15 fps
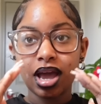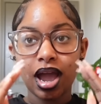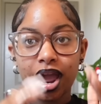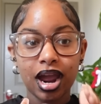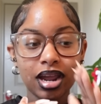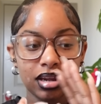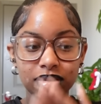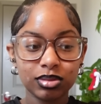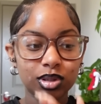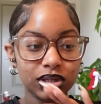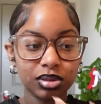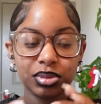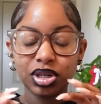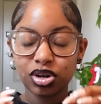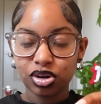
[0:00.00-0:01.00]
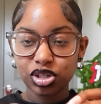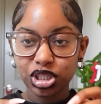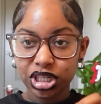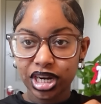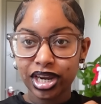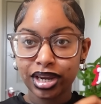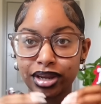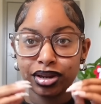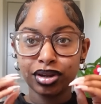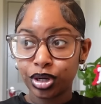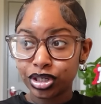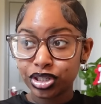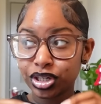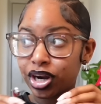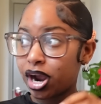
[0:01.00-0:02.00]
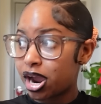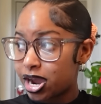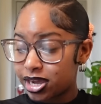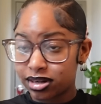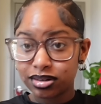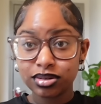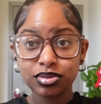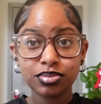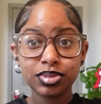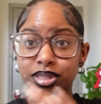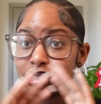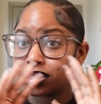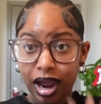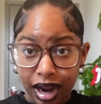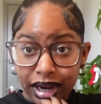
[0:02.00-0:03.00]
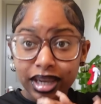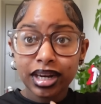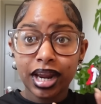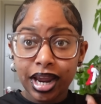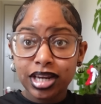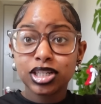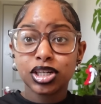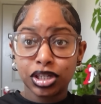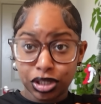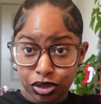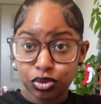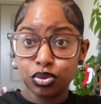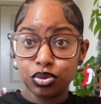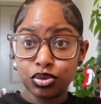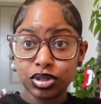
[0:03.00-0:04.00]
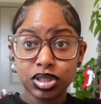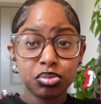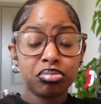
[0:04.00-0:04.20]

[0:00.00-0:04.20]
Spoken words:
I am going to be crocheting winter items I can actually use,